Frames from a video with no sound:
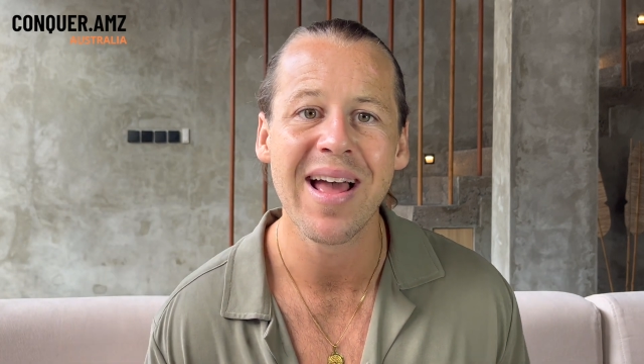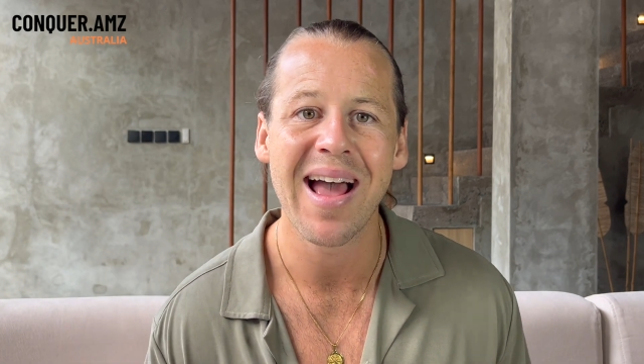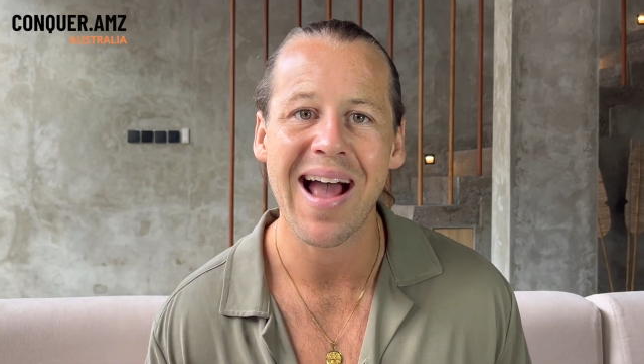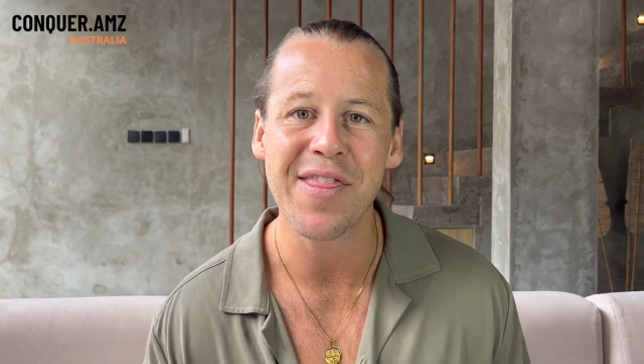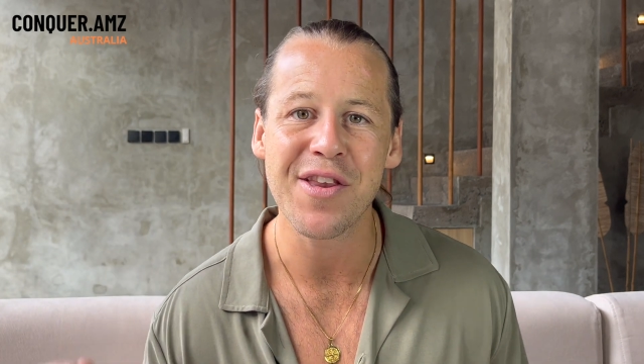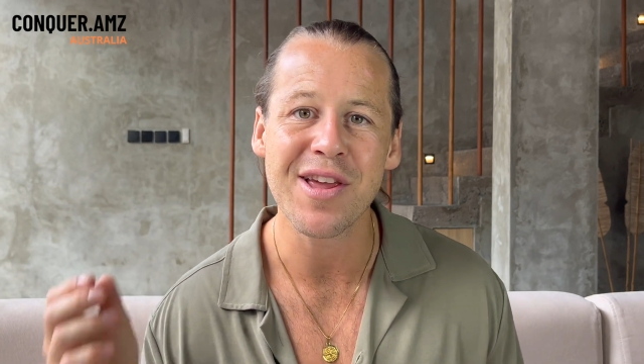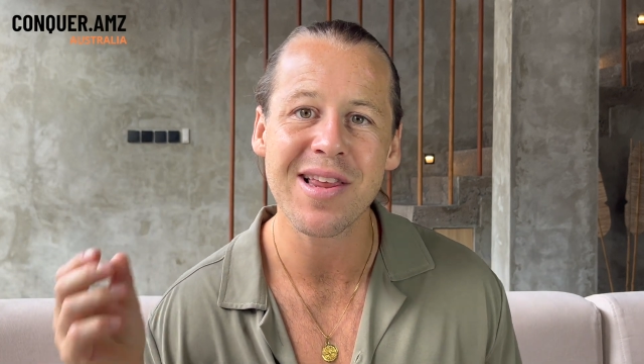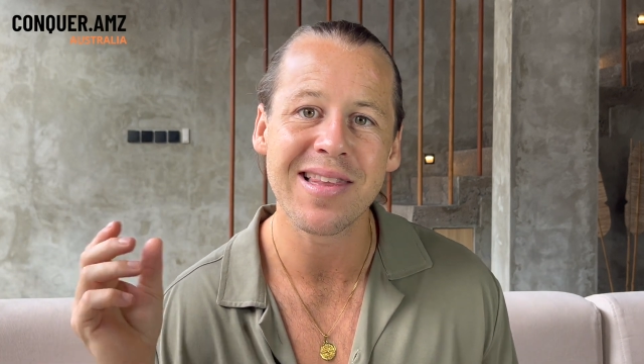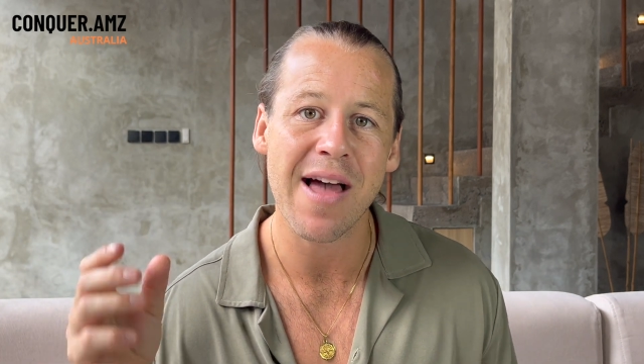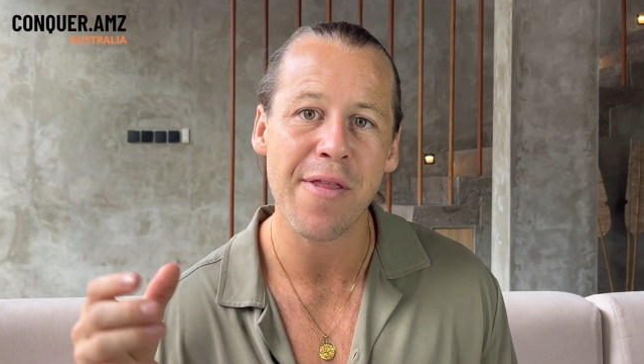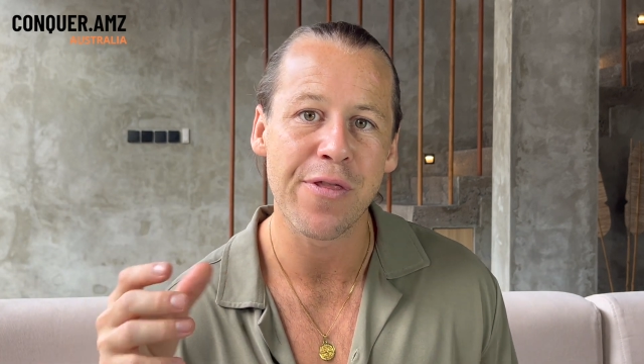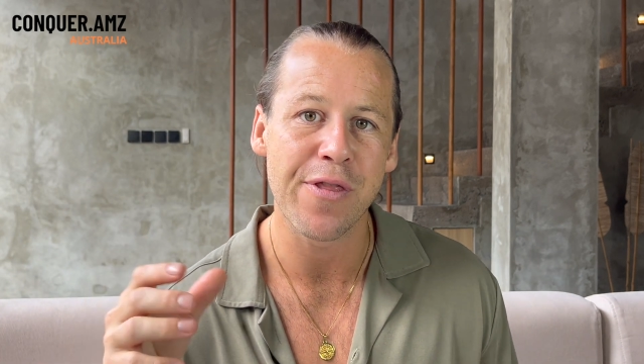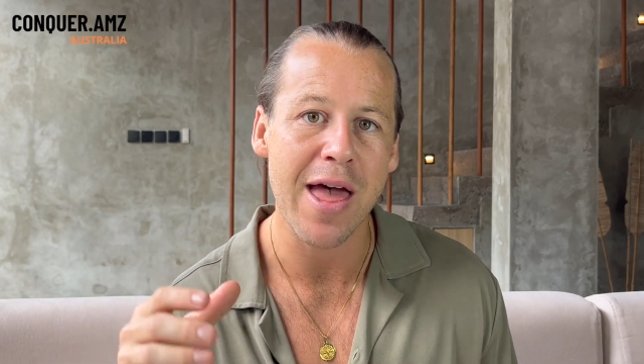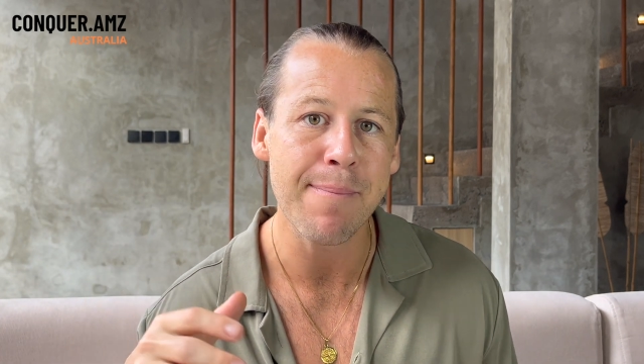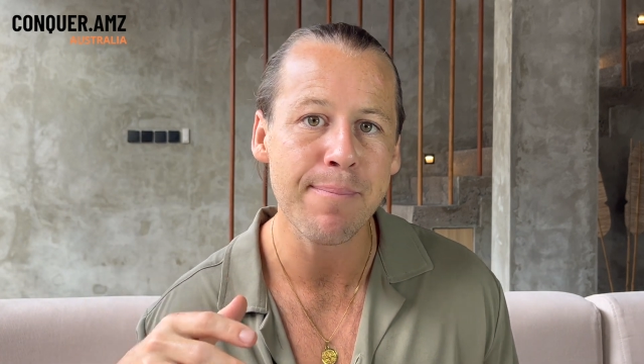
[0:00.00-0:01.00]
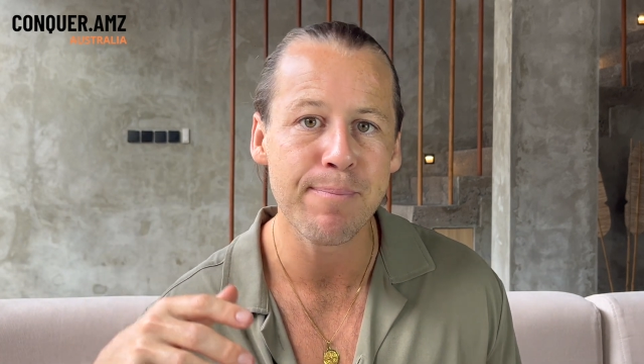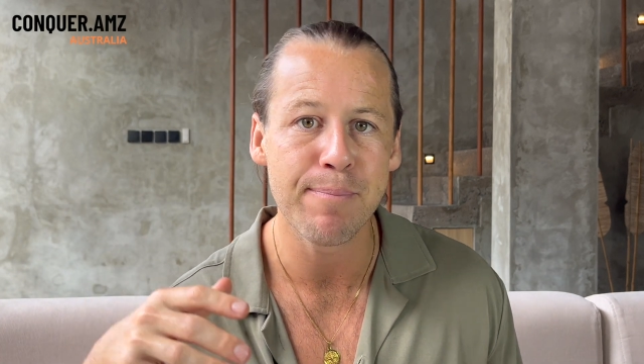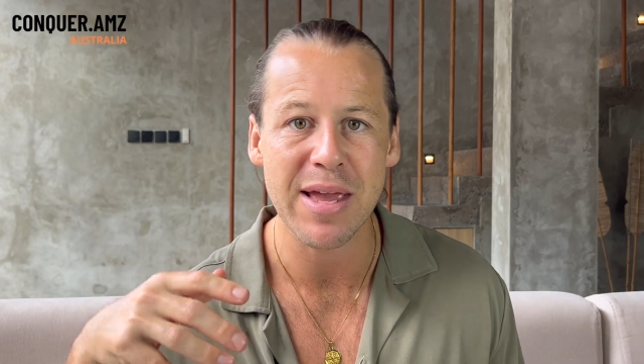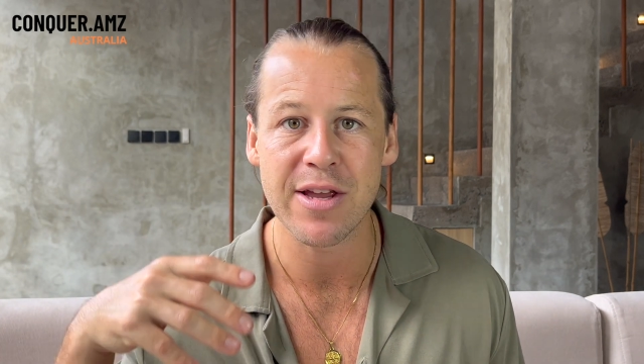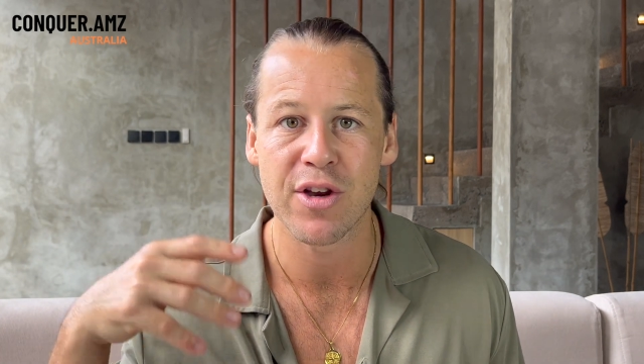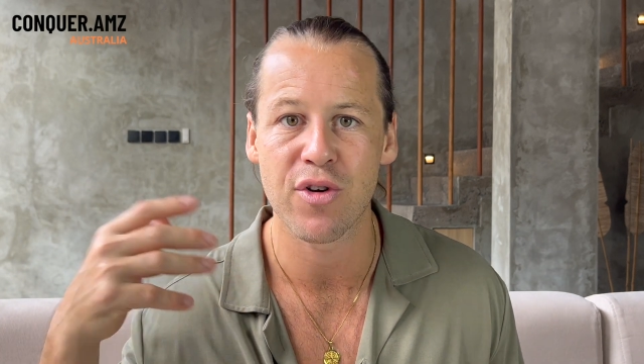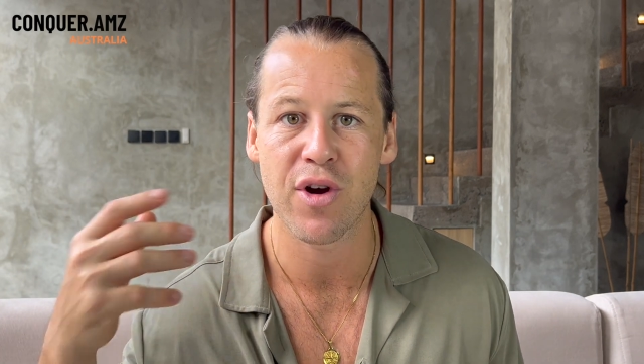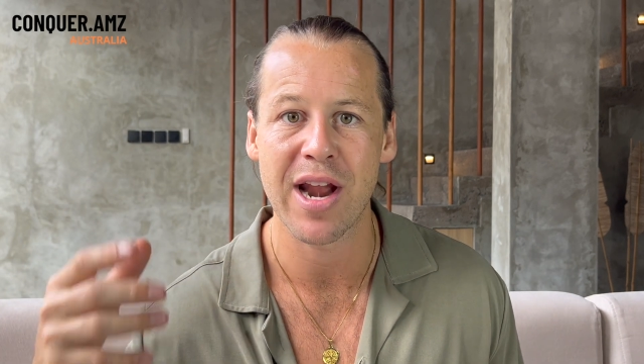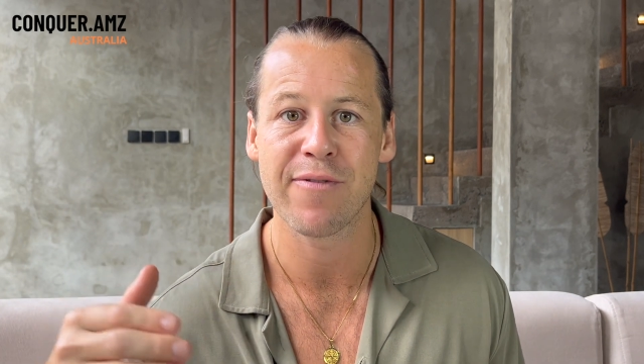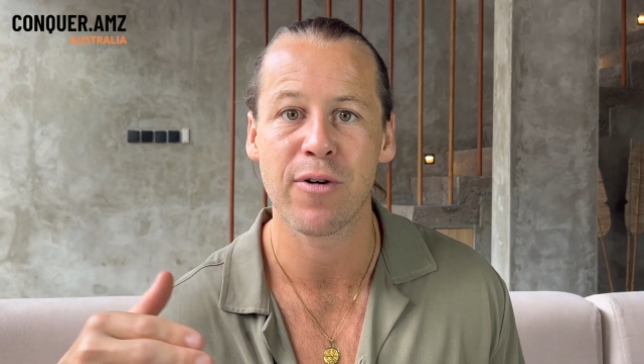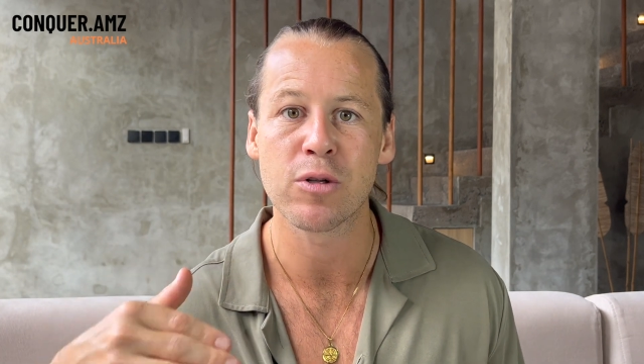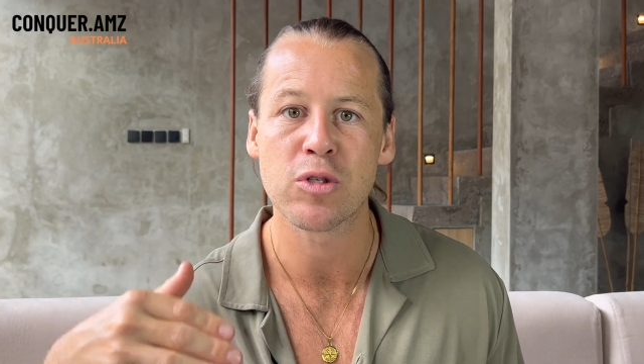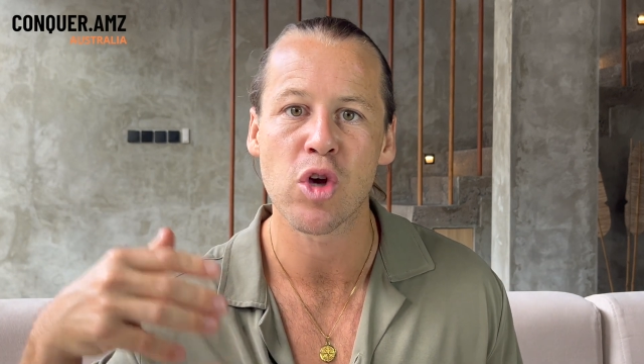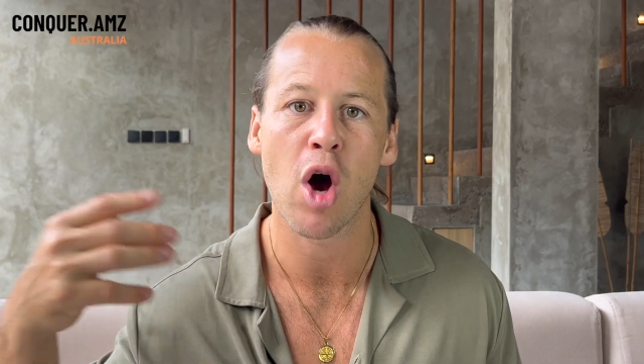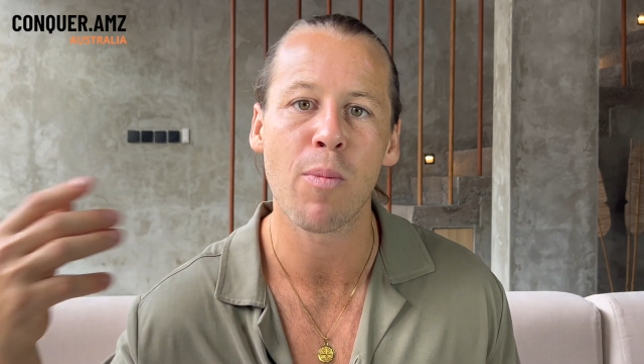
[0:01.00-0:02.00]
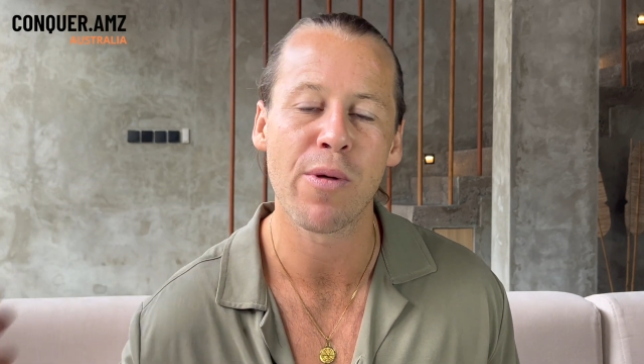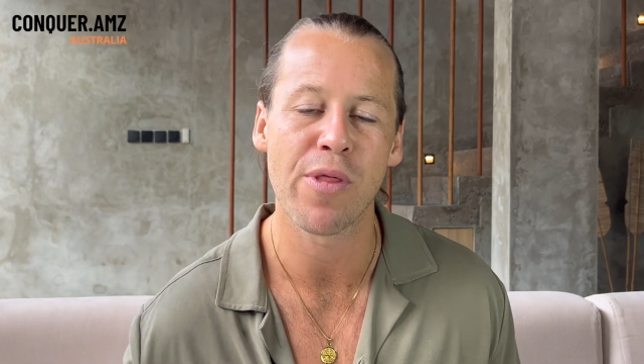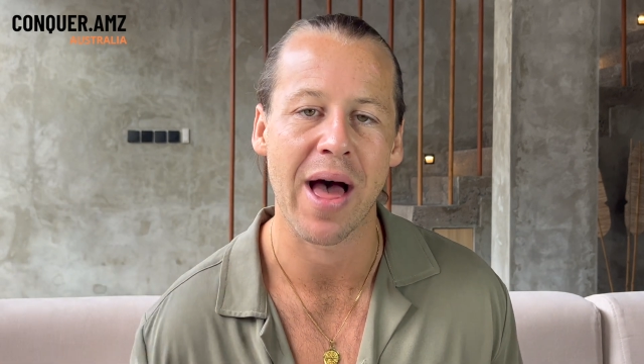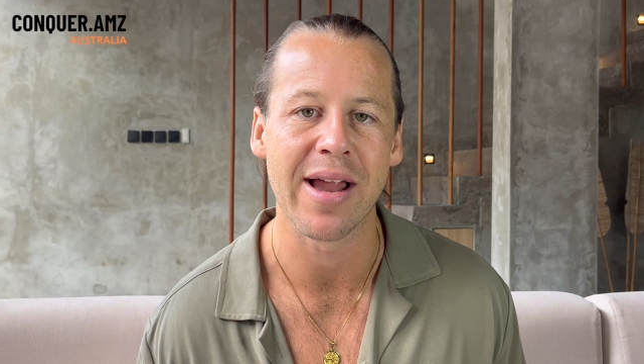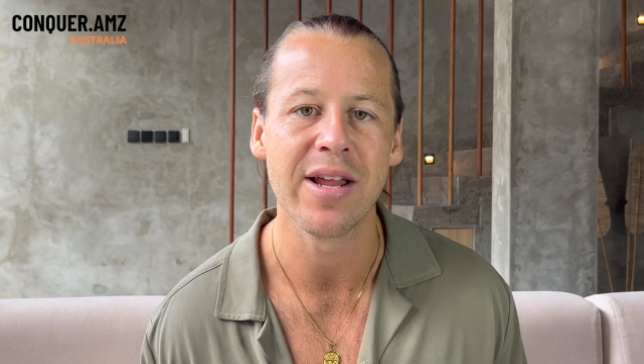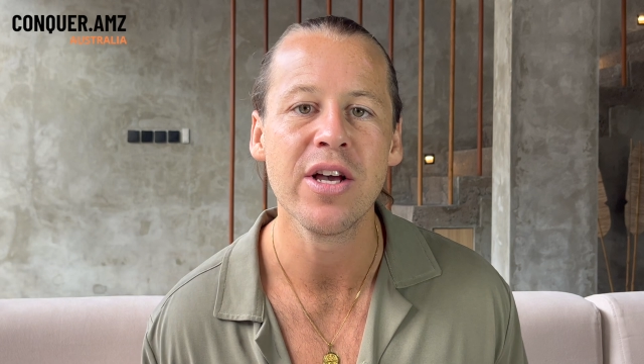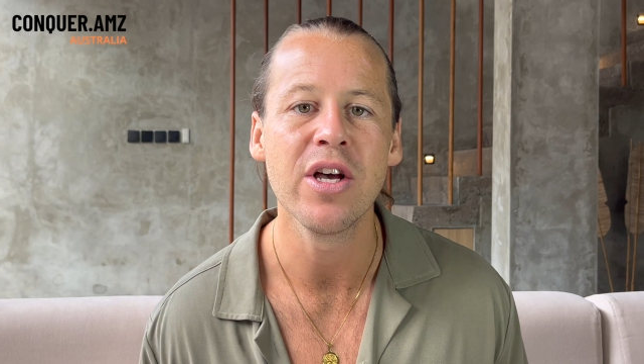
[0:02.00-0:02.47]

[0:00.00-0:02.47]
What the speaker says: and then you let them be creative on top of that.